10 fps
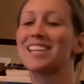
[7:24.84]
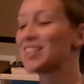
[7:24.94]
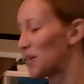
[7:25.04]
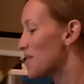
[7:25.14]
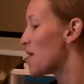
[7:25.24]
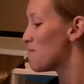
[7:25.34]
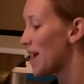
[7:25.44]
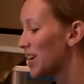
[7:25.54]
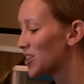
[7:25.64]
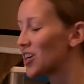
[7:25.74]
So
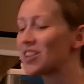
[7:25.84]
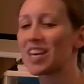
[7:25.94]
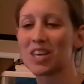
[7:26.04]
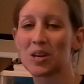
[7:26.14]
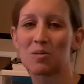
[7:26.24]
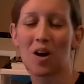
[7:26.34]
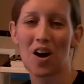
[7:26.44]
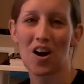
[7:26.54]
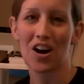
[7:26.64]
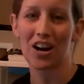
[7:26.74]
make sure that you
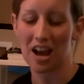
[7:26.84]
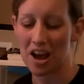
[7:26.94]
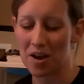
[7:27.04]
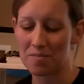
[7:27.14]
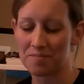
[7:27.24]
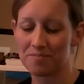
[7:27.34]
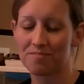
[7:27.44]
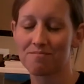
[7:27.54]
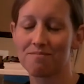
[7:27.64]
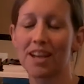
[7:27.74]
are...
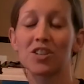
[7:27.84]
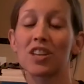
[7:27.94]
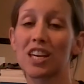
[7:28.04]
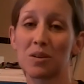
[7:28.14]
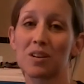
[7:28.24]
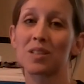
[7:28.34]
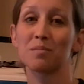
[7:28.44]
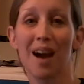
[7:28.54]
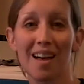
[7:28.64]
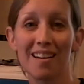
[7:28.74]
Make sure that you are
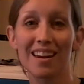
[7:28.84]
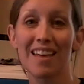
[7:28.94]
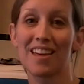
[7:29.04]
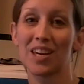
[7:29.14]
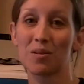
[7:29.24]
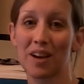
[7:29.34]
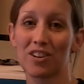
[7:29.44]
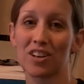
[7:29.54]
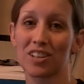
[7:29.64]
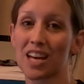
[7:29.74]
smiling and that you are
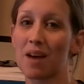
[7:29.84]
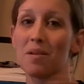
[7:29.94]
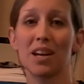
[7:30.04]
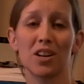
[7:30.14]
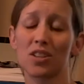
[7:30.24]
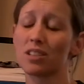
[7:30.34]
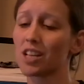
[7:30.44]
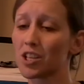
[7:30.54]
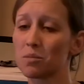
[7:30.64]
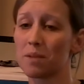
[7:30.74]
having a good time and you're just
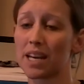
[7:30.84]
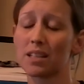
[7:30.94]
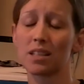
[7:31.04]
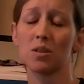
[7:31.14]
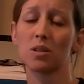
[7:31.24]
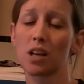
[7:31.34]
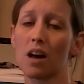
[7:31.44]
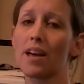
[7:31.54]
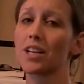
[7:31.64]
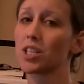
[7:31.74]
touching base. You
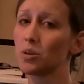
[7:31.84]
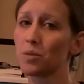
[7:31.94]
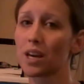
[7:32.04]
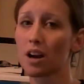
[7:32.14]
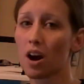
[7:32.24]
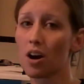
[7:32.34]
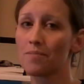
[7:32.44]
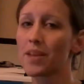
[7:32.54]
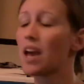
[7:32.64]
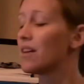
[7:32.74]
saw that 2-week call.